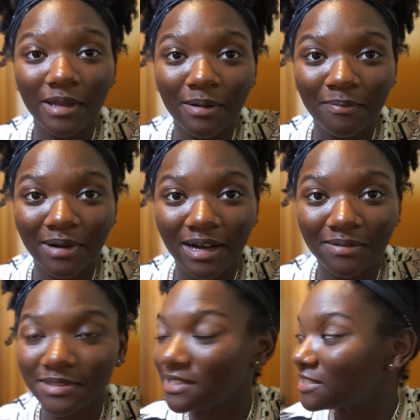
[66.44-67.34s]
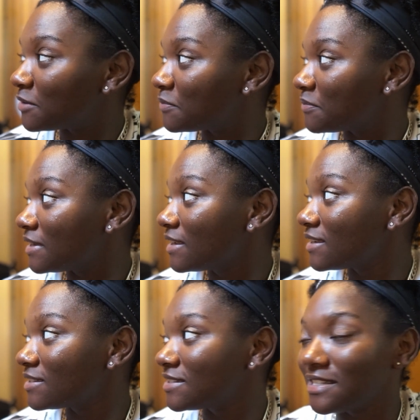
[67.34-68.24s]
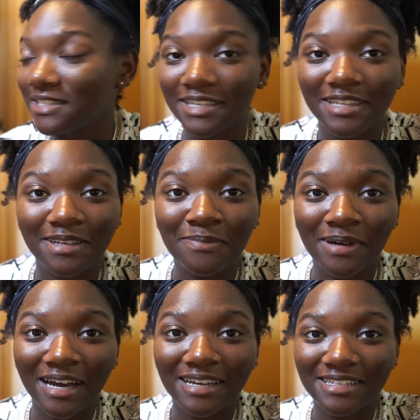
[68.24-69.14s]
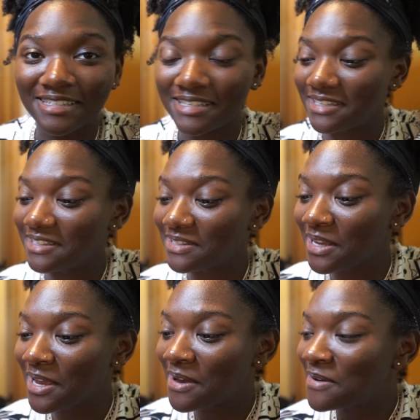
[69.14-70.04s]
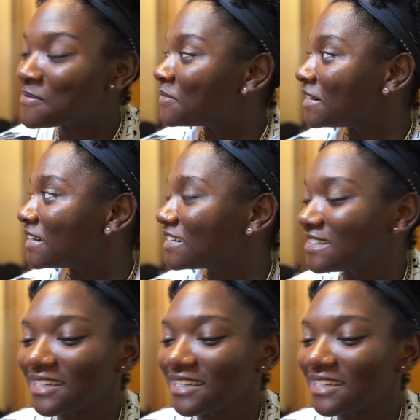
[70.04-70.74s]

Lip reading: and my mom, she's helping me, she's in the behind the scenes, but